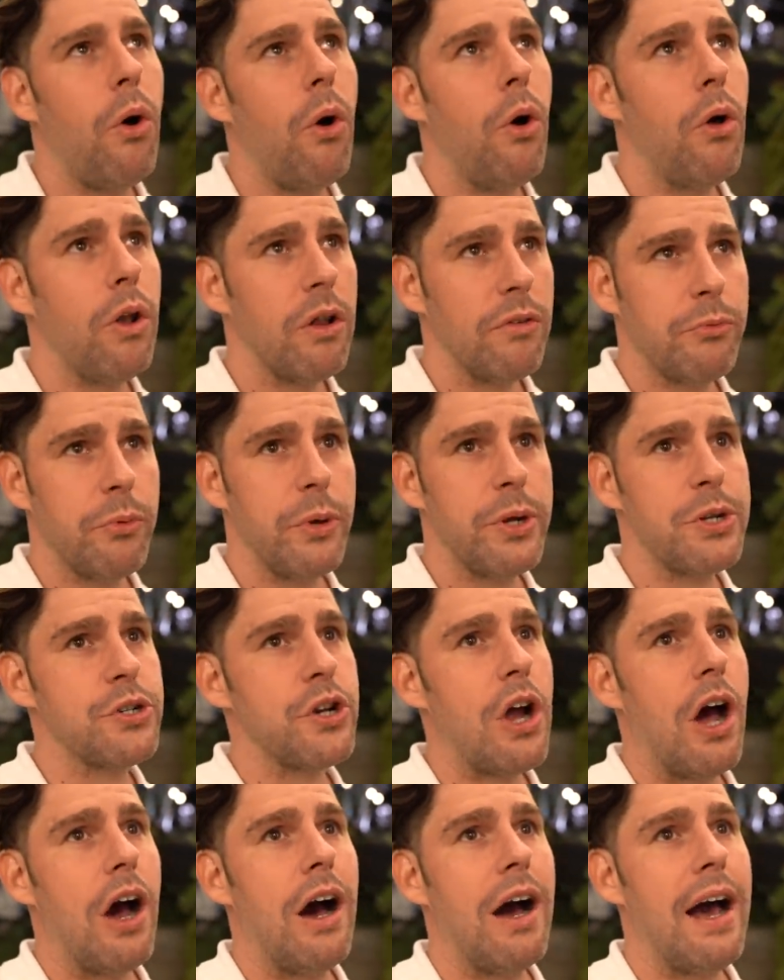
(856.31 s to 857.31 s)
all of which
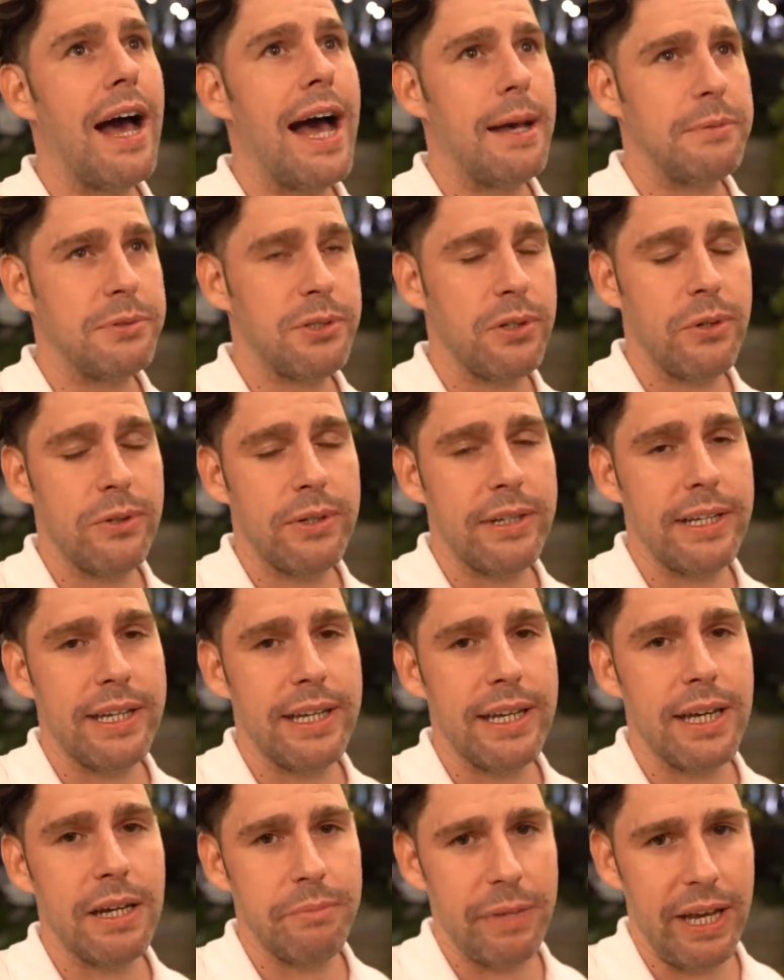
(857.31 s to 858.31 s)
are absolutely
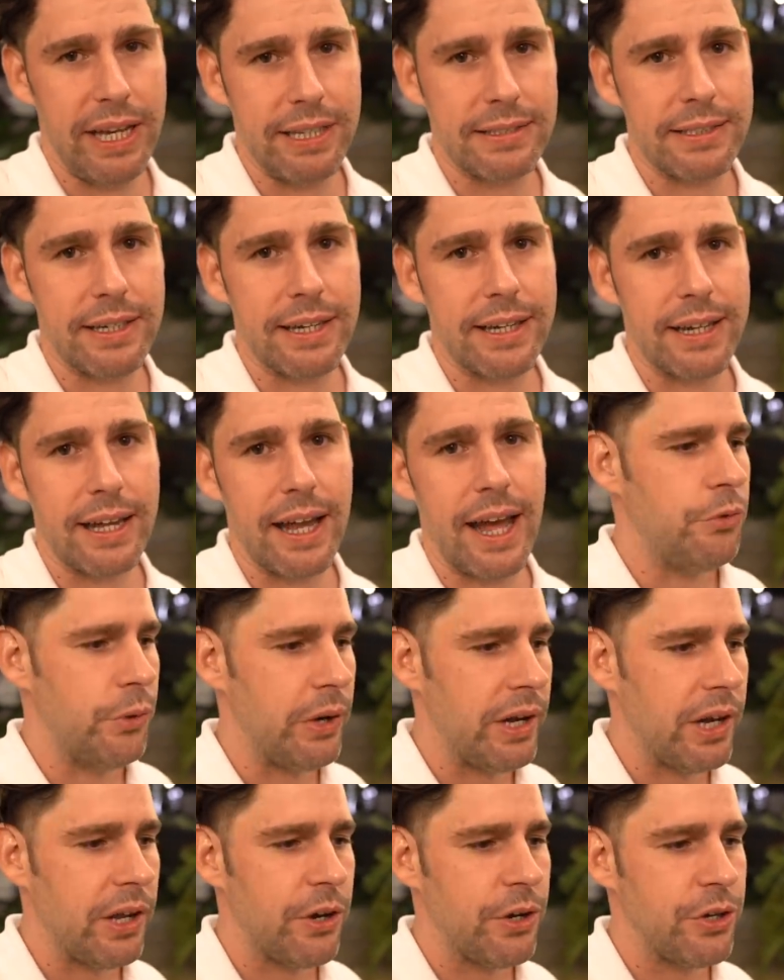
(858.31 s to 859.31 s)
amazing. I
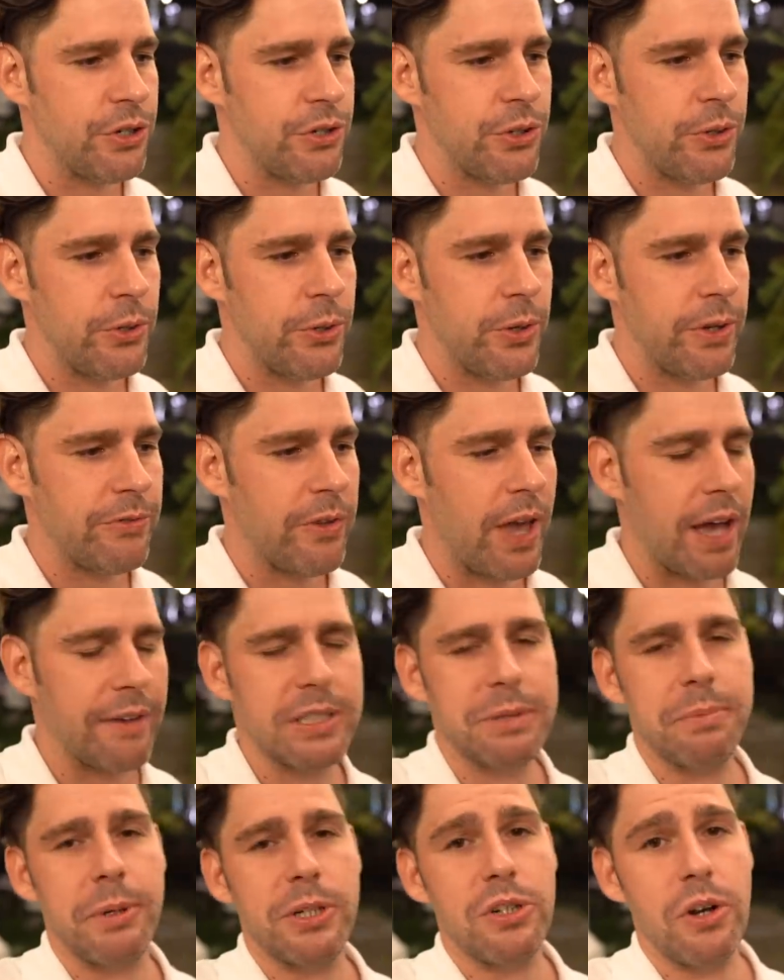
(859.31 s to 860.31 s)
really urge you, if you have
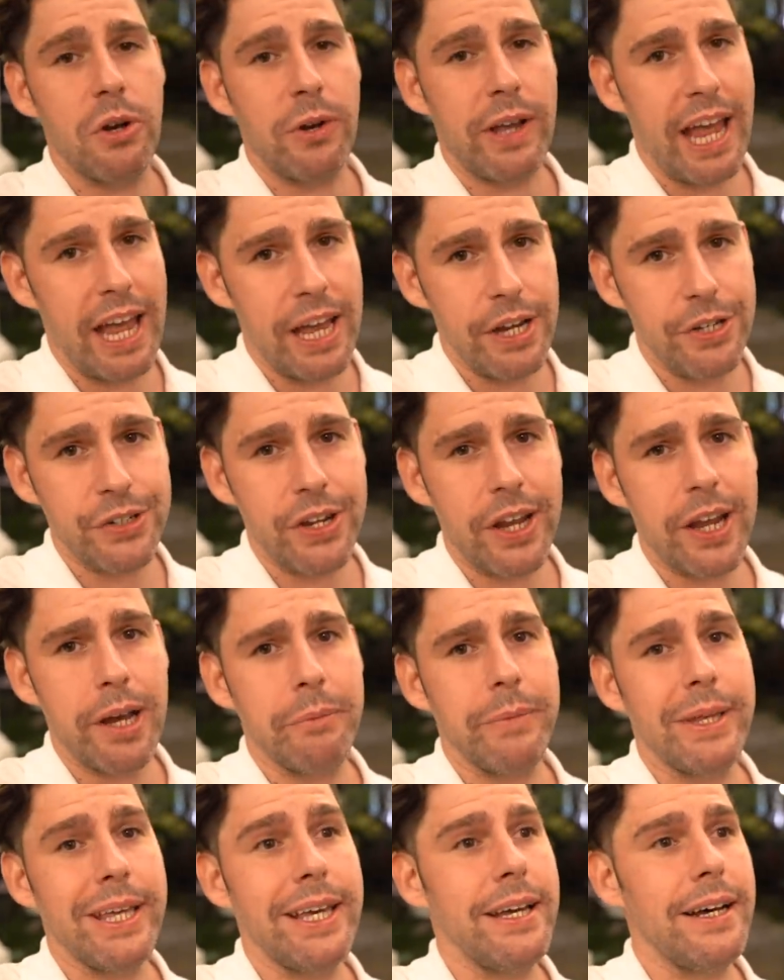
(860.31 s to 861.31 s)
a special occasion,
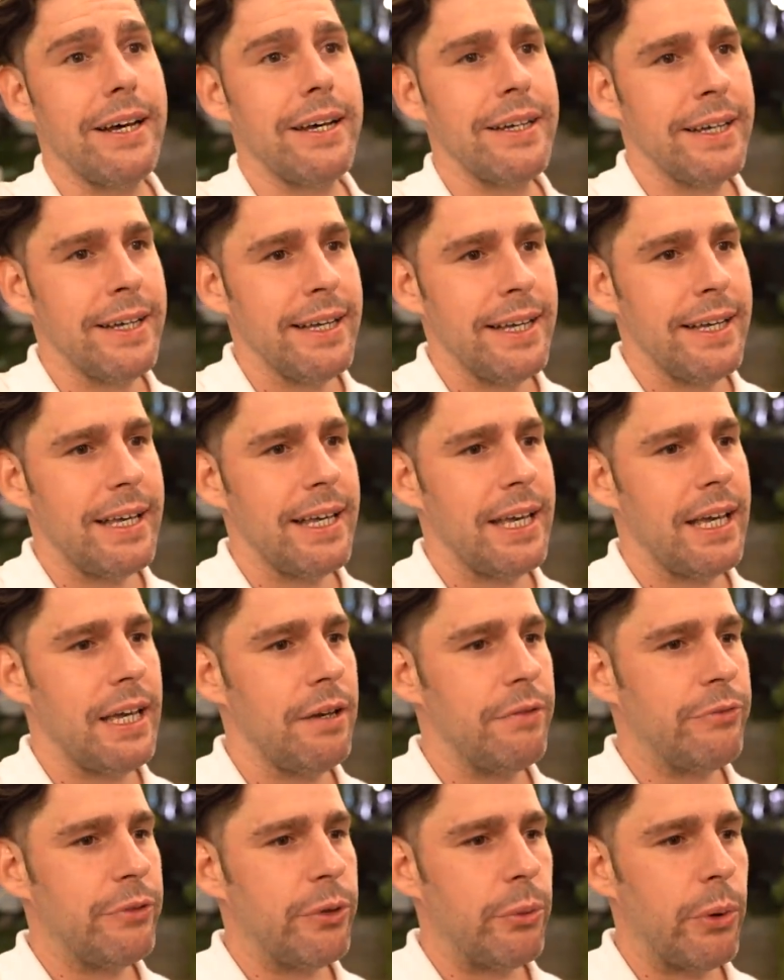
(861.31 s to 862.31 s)
come here.
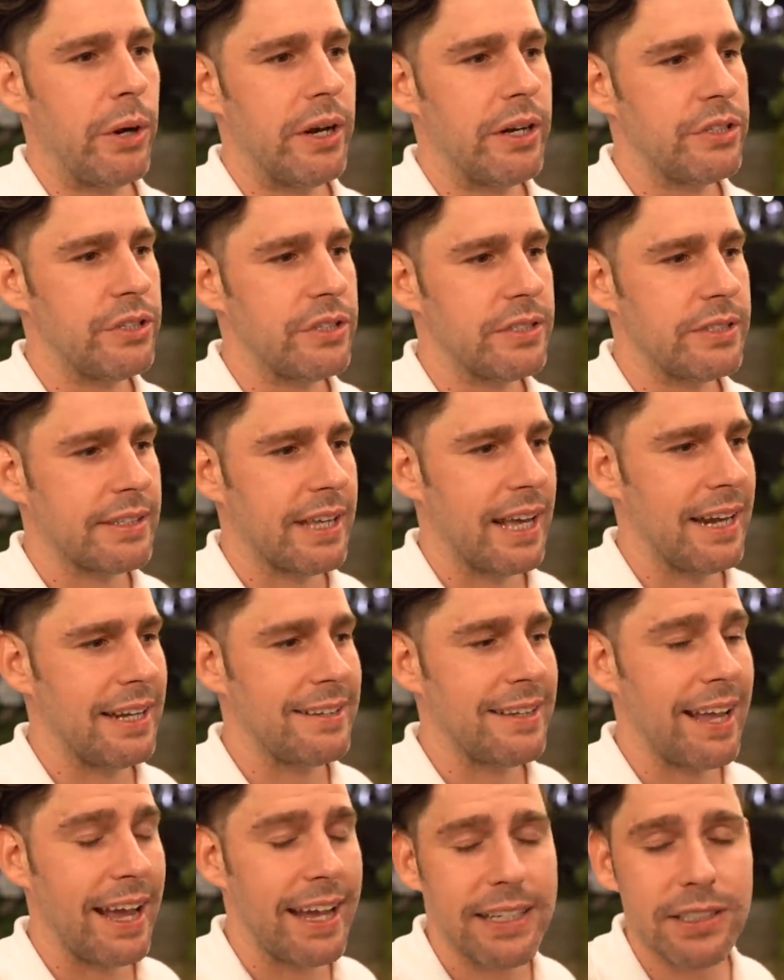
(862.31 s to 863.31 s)
If you want to just get a
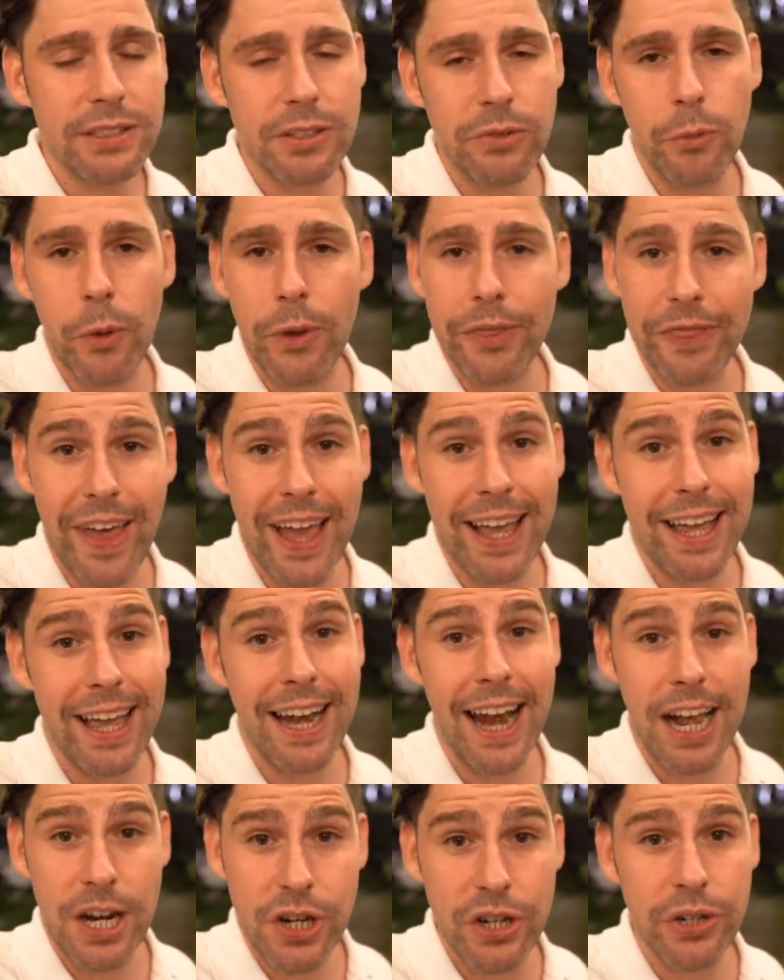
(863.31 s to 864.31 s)
taste of what they
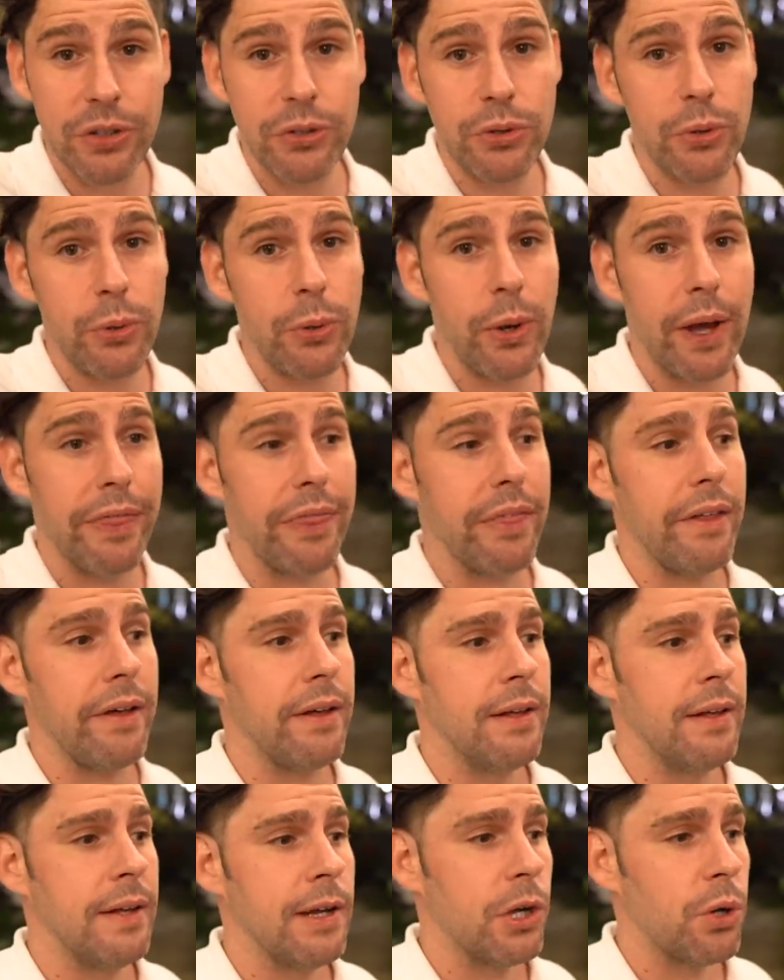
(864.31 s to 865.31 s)
can actually do and the
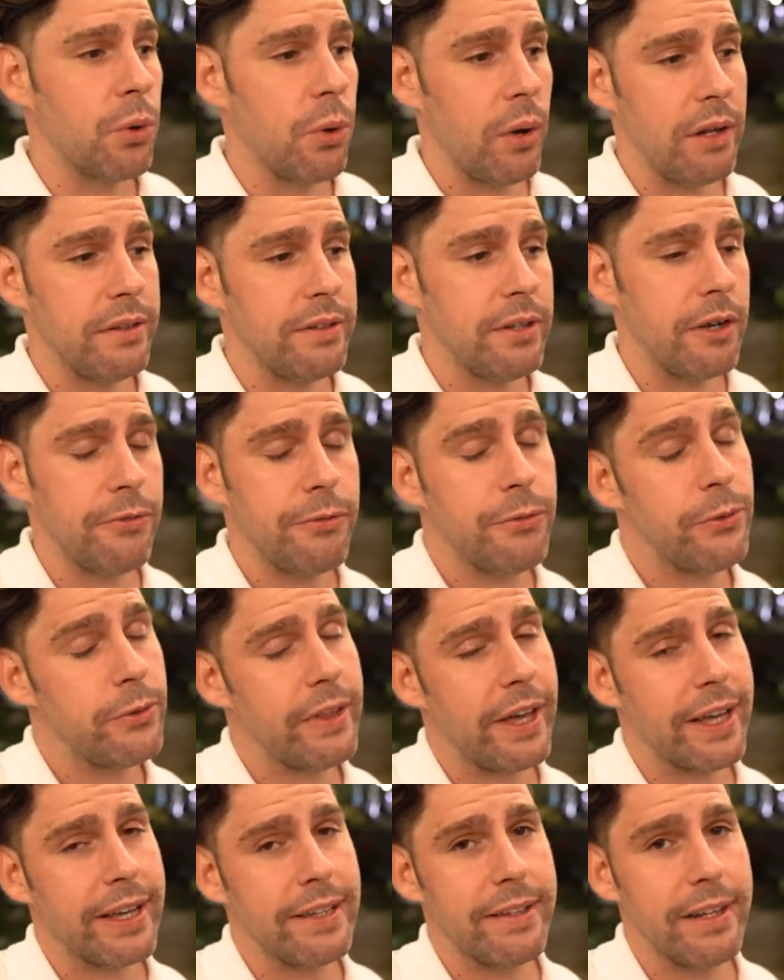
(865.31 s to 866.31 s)
quality of food
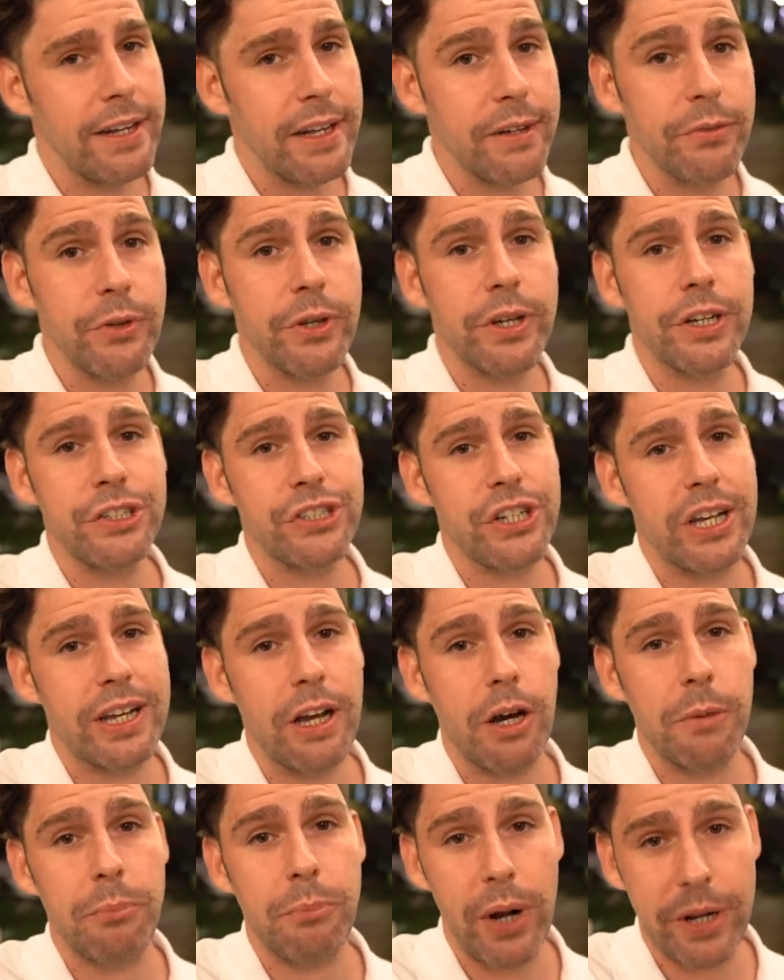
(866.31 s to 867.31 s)
they can deliver, you can check
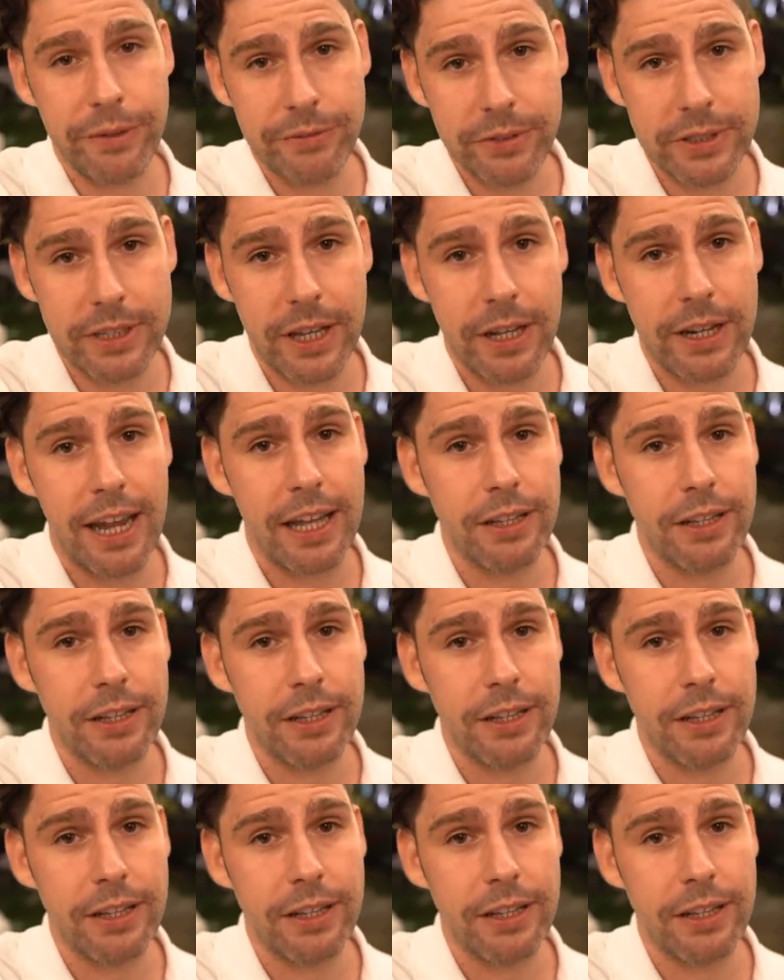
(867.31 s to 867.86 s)
out Breakfast at